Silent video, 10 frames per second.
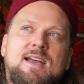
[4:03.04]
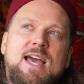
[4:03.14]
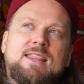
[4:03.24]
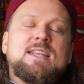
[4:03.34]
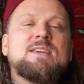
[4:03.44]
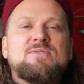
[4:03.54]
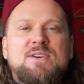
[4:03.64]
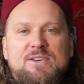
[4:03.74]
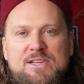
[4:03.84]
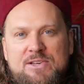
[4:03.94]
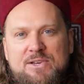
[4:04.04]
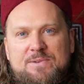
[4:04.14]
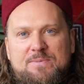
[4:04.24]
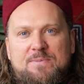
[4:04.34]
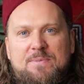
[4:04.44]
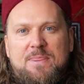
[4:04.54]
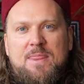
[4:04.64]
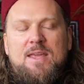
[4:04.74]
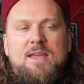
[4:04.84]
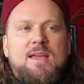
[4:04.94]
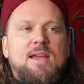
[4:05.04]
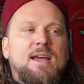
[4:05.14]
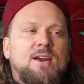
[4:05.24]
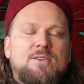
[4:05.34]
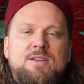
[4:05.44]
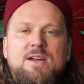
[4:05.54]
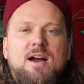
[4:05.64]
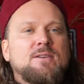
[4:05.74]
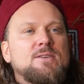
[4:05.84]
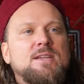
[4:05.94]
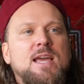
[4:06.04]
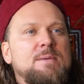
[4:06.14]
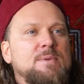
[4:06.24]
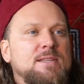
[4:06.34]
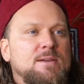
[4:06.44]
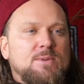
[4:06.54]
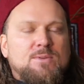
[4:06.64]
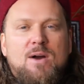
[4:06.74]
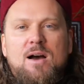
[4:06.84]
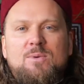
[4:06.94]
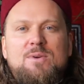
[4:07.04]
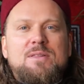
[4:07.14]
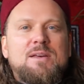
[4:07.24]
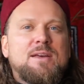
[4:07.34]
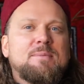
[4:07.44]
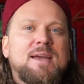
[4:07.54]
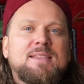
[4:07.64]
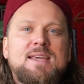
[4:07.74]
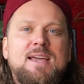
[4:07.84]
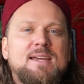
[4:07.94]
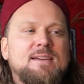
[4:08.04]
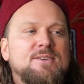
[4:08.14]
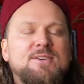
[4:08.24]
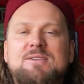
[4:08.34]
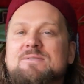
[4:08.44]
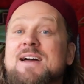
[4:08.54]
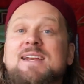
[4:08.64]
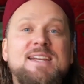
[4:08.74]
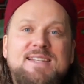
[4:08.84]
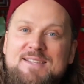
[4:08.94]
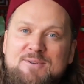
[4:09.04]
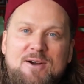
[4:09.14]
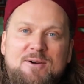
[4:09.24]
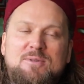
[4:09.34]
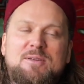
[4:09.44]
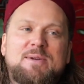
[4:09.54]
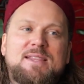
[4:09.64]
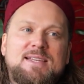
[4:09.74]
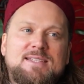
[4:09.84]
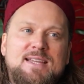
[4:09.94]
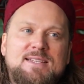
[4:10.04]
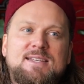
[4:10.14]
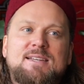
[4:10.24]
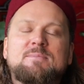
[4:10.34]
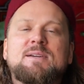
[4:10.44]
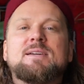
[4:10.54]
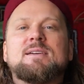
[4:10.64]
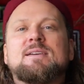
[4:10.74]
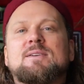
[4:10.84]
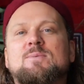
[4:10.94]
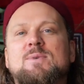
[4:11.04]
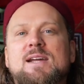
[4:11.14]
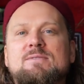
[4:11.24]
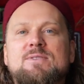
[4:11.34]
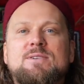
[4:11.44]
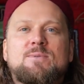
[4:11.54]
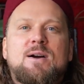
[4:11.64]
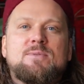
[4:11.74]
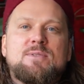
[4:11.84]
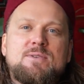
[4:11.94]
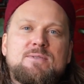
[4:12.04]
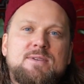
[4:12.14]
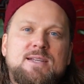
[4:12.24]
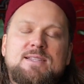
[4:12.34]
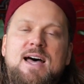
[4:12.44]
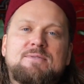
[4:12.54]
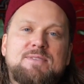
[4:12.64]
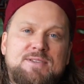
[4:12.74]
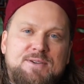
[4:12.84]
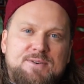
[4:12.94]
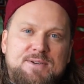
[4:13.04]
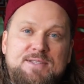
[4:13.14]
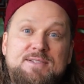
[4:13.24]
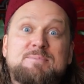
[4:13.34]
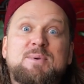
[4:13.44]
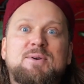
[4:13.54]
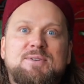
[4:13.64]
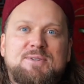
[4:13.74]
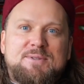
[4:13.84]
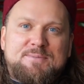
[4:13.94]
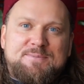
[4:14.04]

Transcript: And then he fell ill. And all the doctors came and said, what's wrong with him? And they couldn't find anything wrong with him. And they said to him, whatever is wrong with you is not physical, it's spiritual.